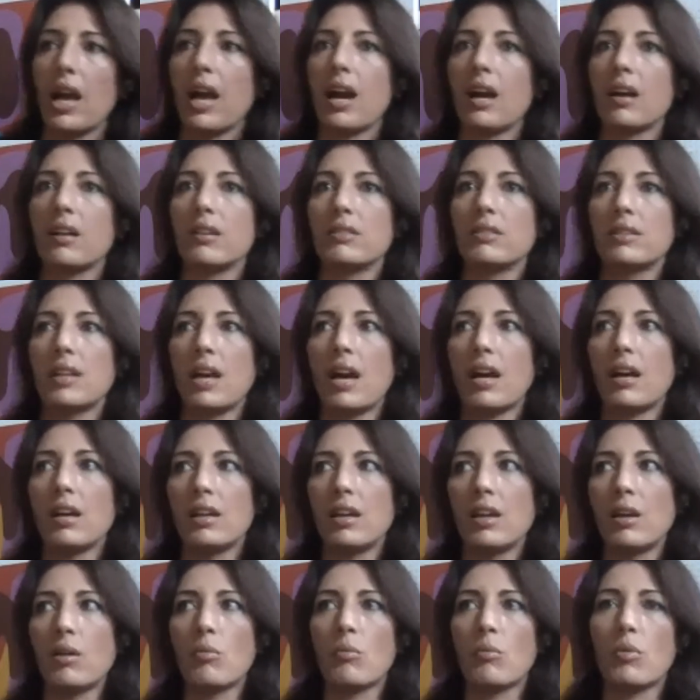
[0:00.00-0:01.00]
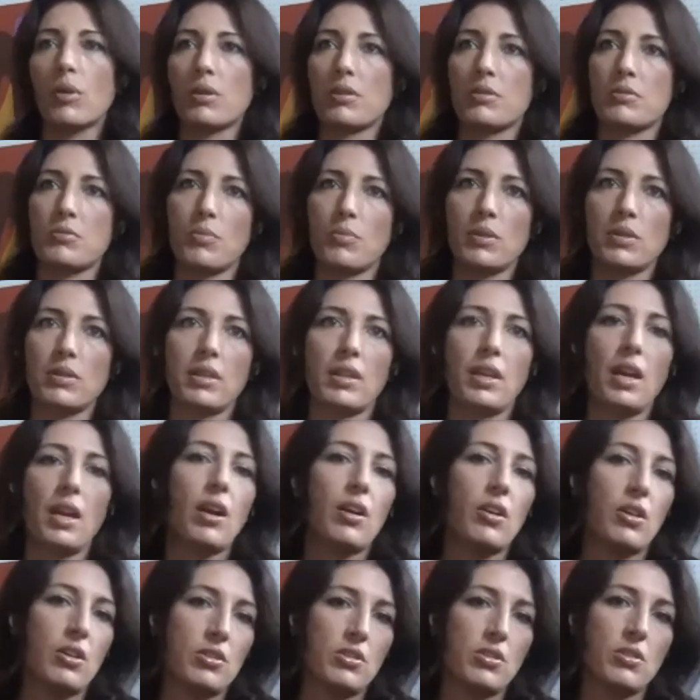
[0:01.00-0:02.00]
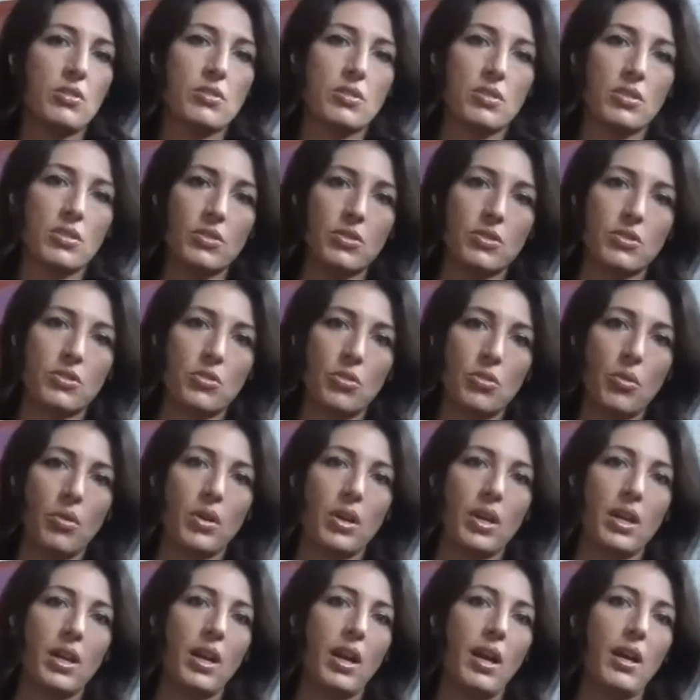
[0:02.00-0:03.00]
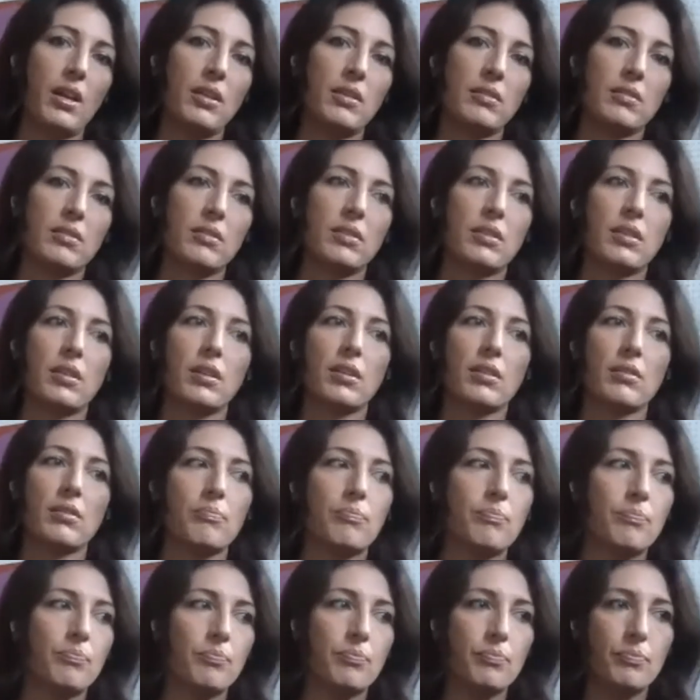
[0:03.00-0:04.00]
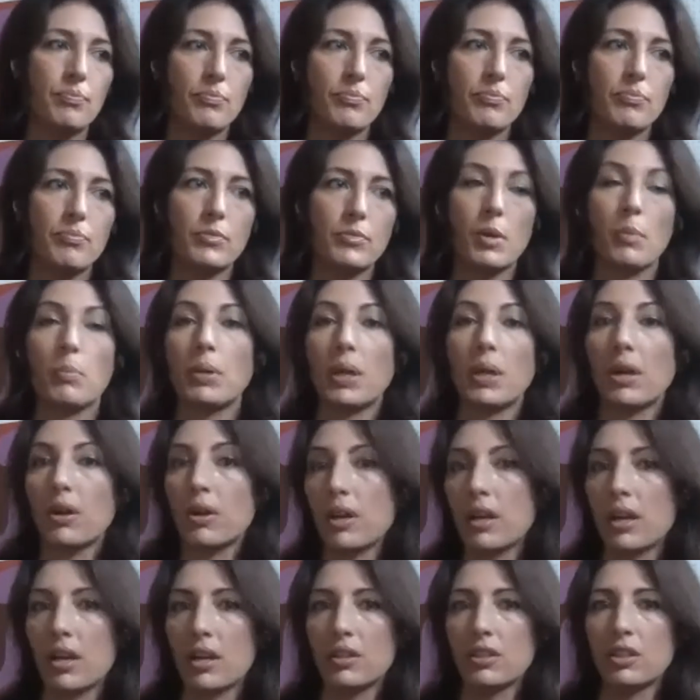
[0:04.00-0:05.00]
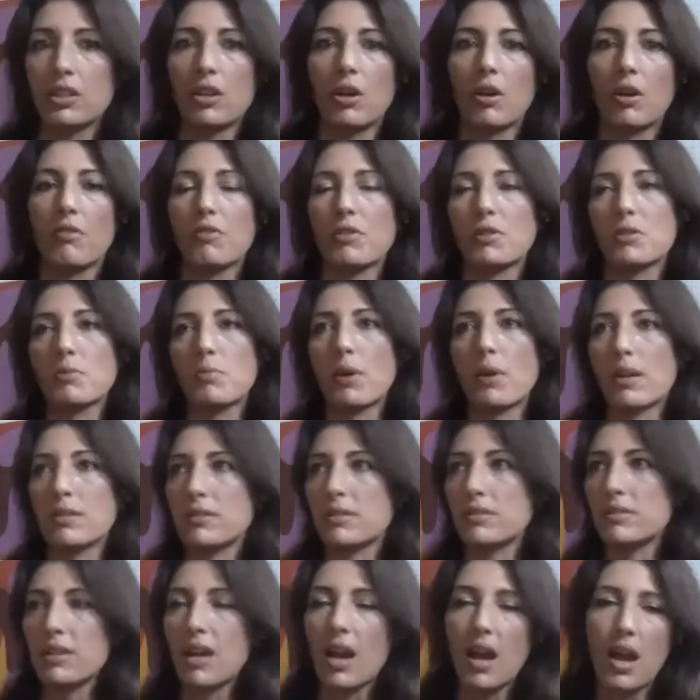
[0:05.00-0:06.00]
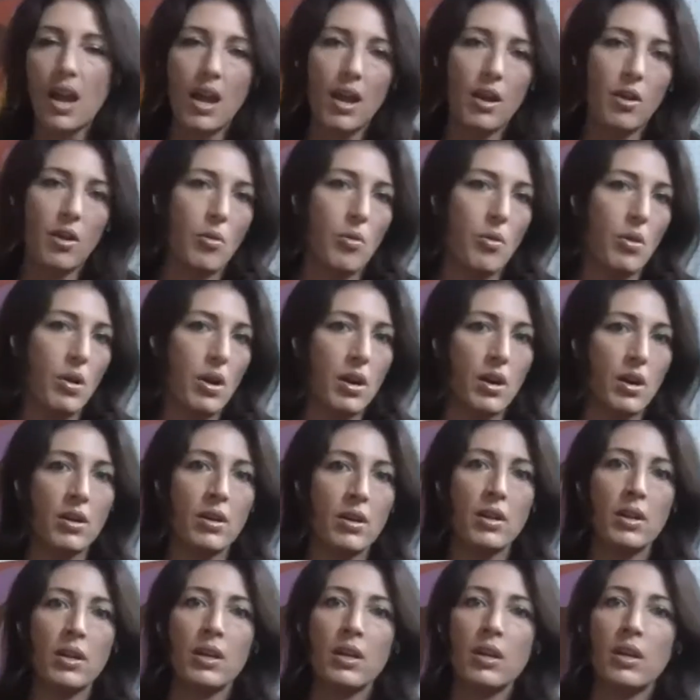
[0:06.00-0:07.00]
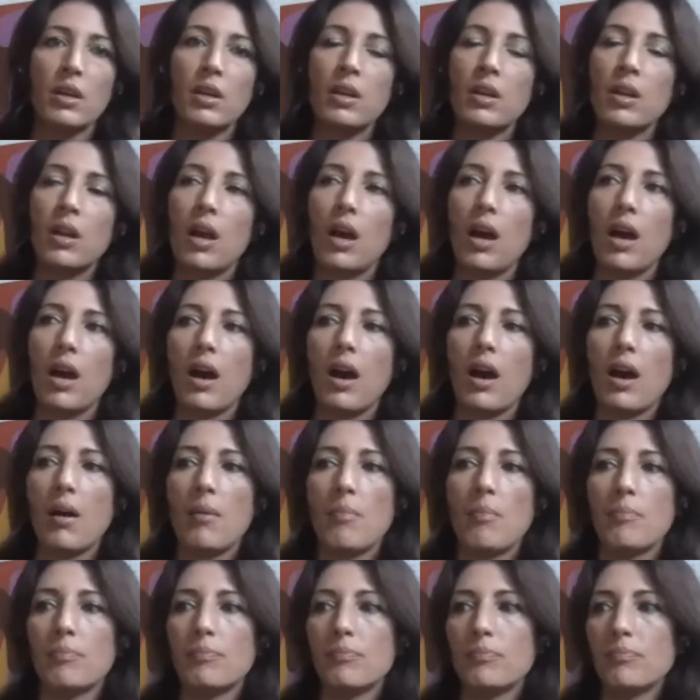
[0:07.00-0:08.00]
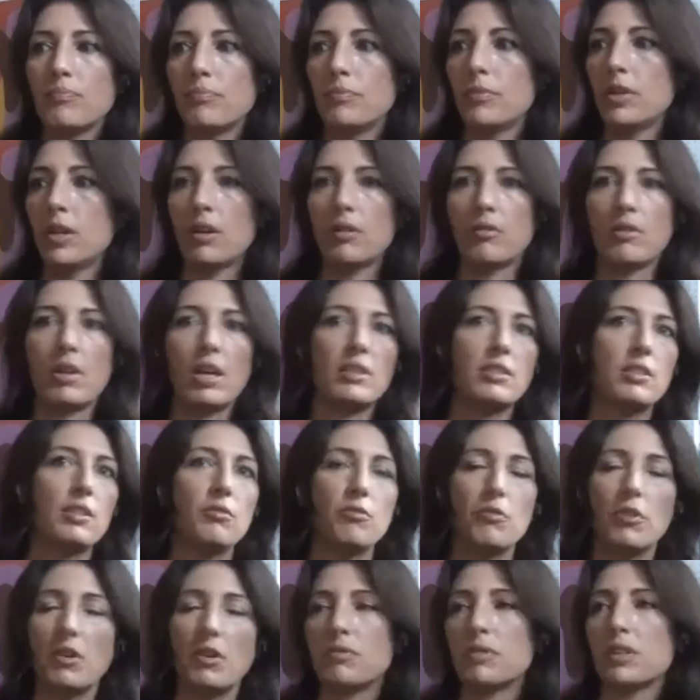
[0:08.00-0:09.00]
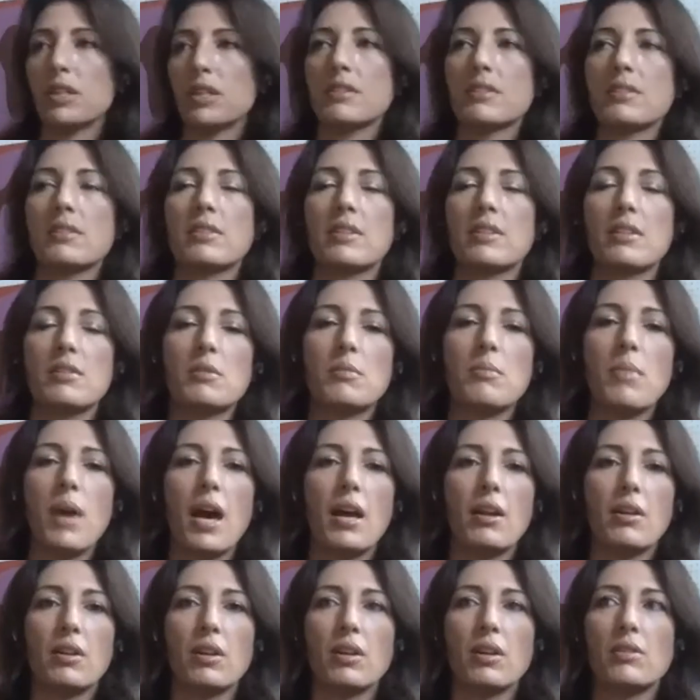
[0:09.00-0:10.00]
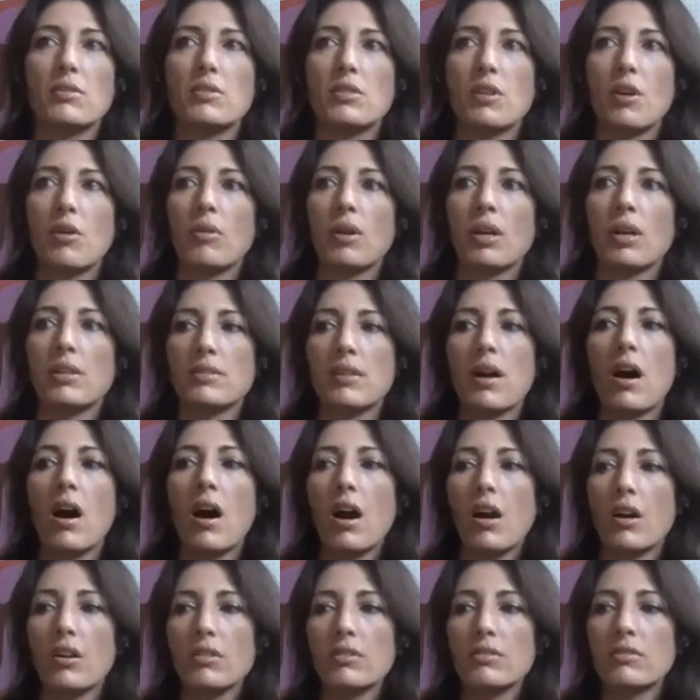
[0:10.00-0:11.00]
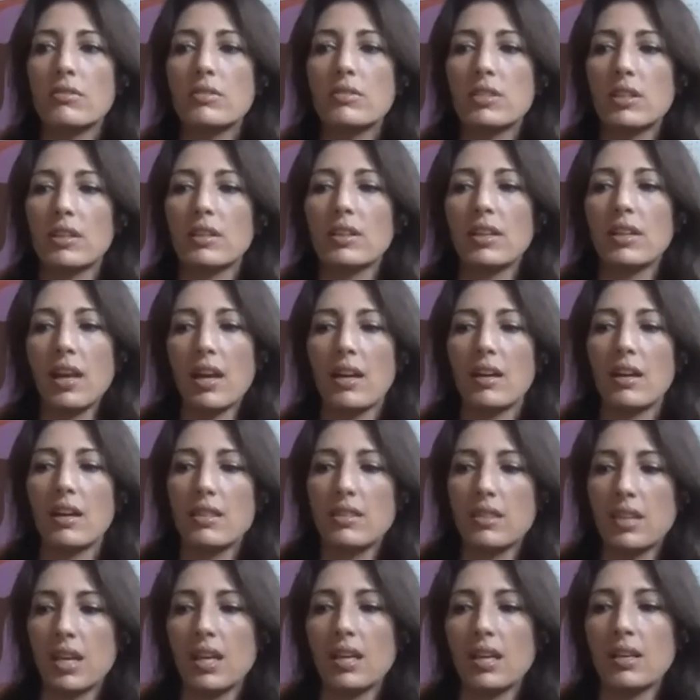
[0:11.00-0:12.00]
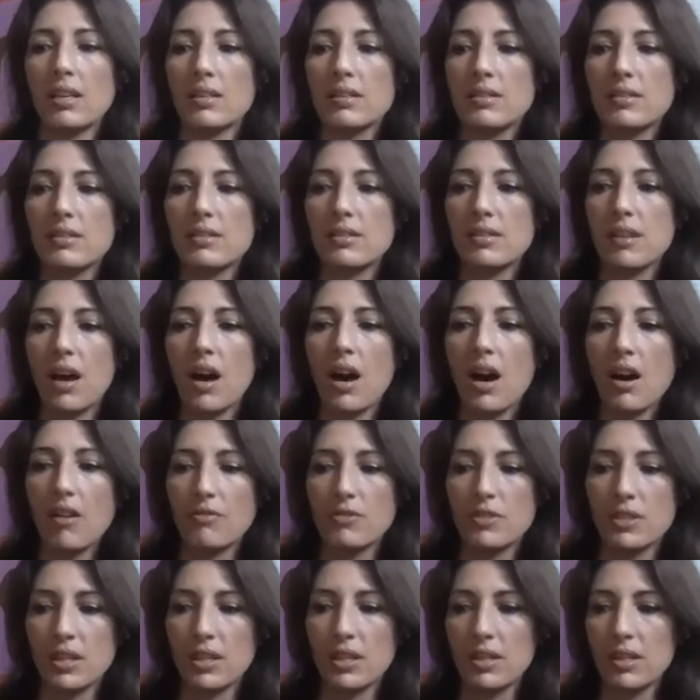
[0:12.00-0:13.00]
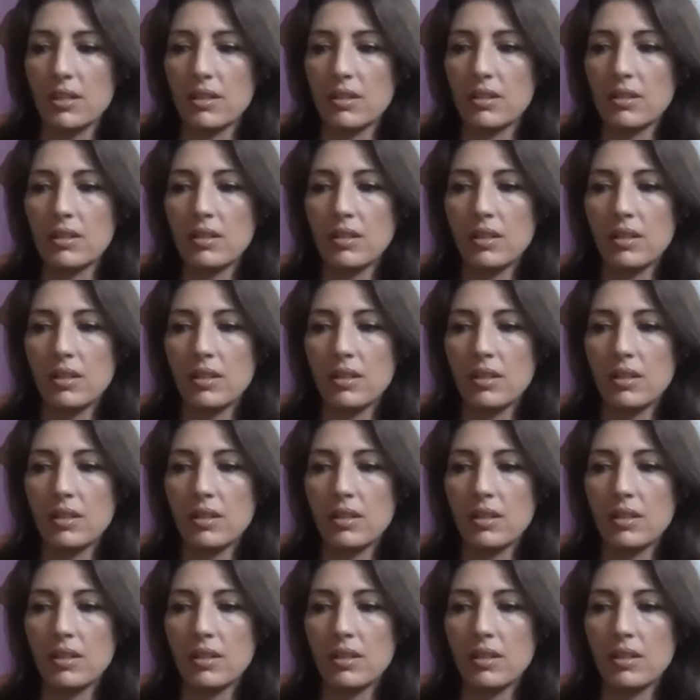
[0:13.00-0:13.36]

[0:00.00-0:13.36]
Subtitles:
and that it works with the characters and the story and the period, if it's present day or, 1950s, it doesn't matter. And so it's hard to get things often